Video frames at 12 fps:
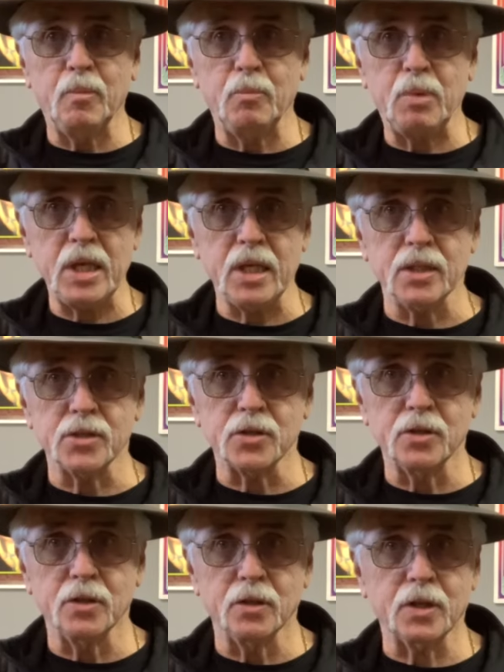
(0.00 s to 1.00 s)
pins,
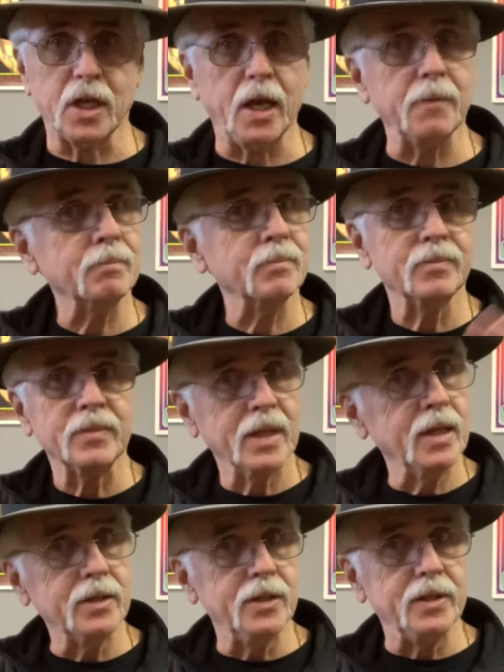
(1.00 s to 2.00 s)
okay?
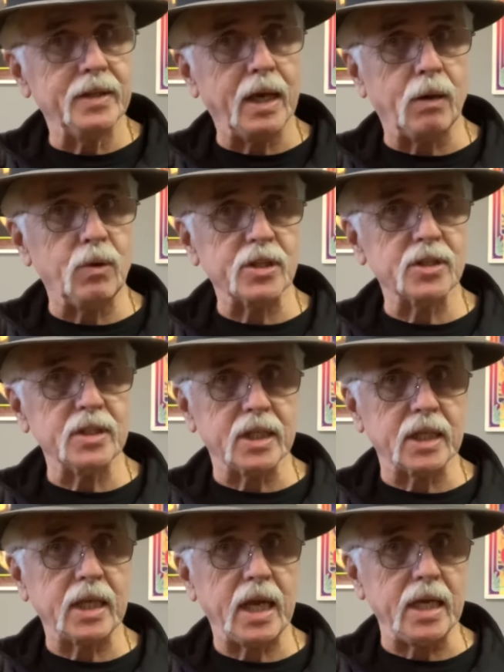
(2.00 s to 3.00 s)
That wasn't
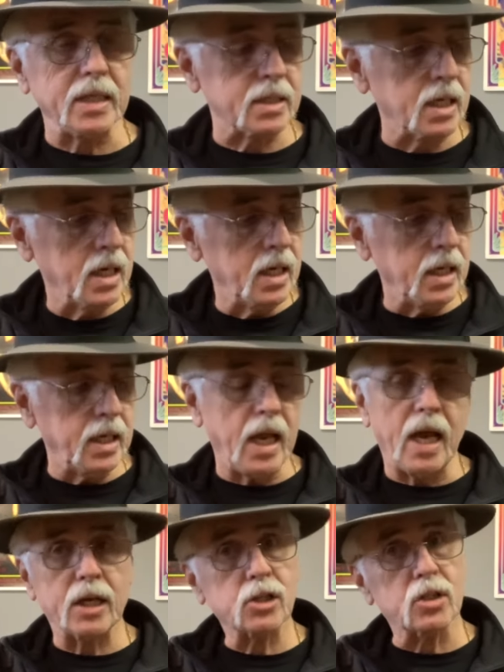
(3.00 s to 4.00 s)
the case. It
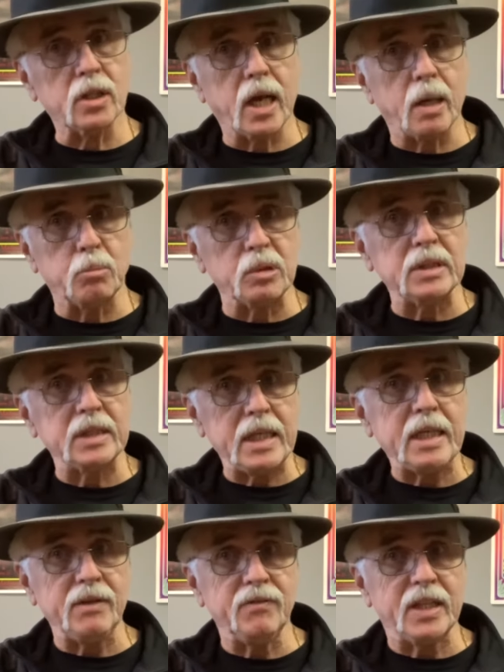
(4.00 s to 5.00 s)
actually, I
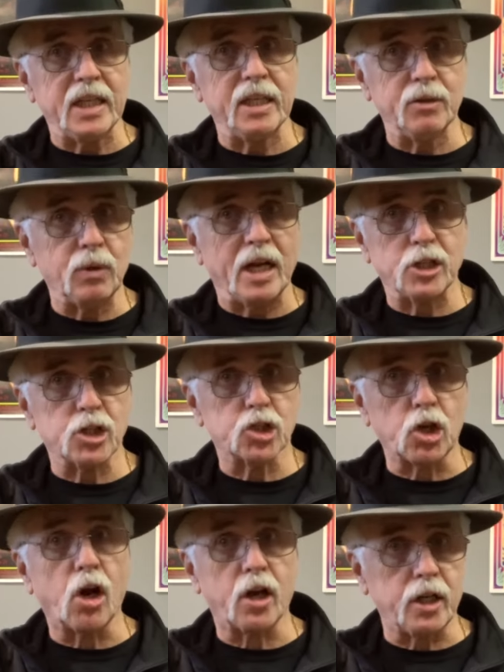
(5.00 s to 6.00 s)
believe that I
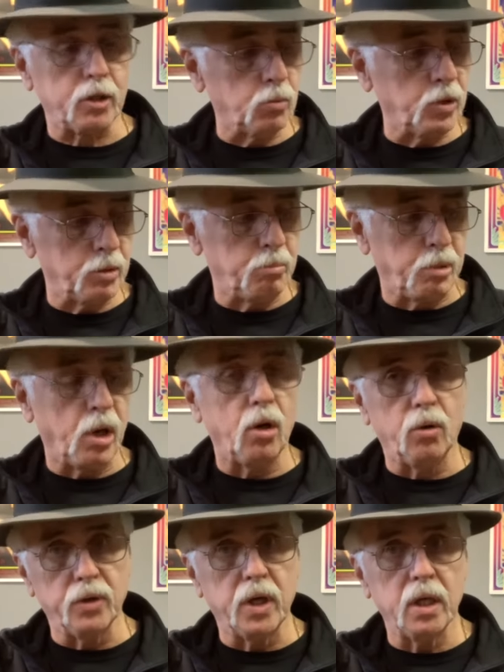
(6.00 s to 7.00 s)
started with
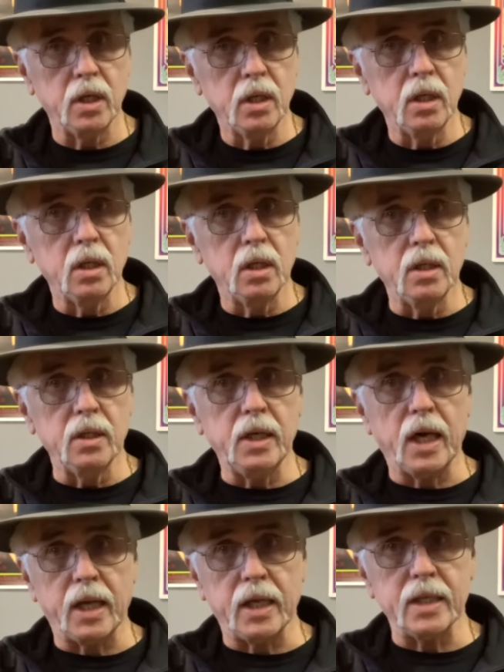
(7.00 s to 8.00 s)
bone,
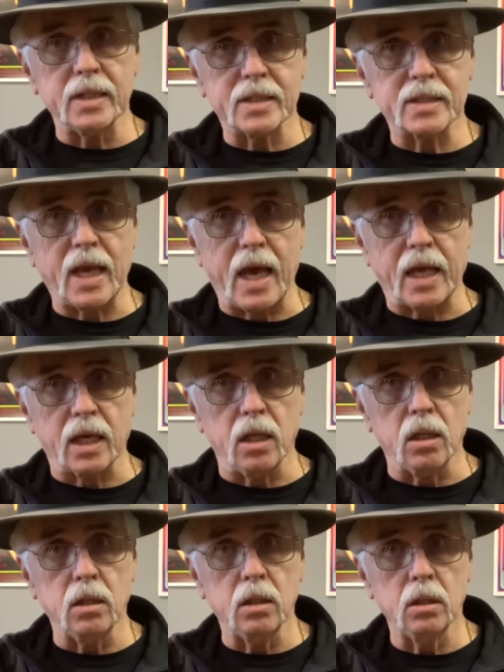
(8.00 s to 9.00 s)
nut, and
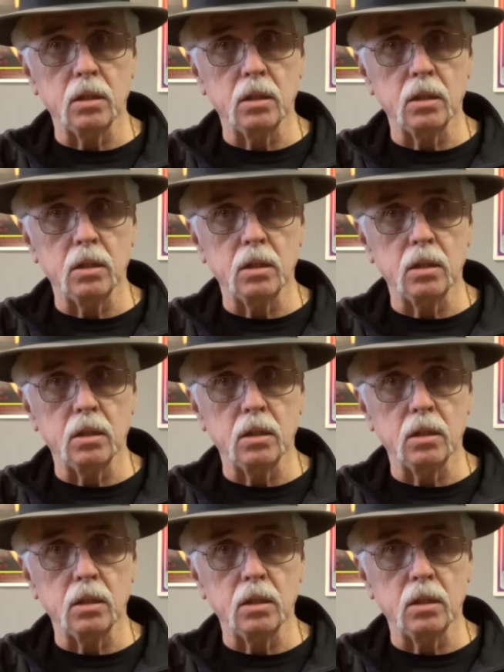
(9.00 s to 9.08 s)
saddle,